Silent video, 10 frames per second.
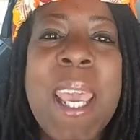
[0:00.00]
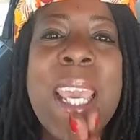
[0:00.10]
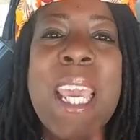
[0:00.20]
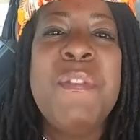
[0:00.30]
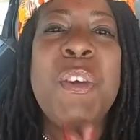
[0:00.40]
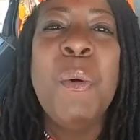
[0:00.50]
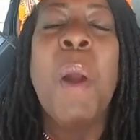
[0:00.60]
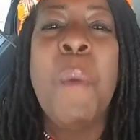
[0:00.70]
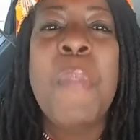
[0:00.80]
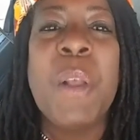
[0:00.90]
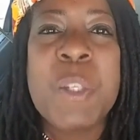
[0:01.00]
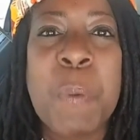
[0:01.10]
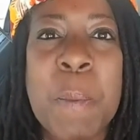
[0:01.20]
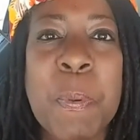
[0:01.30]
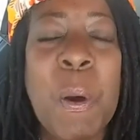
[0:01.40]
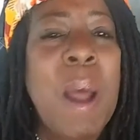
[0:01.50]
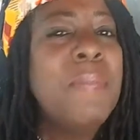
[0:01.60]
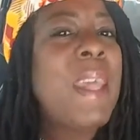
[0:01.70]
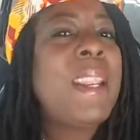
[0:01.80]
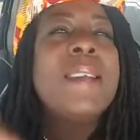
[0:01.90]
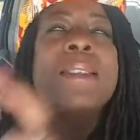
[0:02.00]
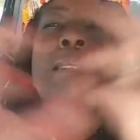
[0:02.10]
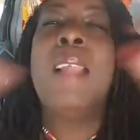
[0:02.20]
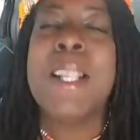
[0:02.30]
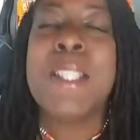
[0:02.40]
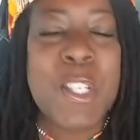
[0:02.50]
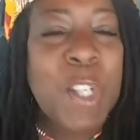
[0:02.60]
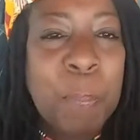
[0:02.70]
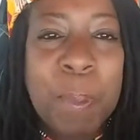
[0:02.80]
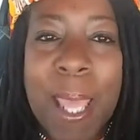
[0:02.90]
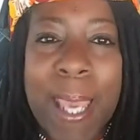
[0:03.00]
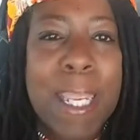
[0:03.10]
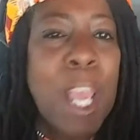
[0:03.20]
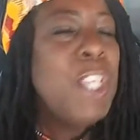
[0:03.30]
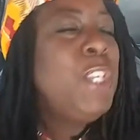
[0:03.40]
if you are one of those people that has lots on your plate,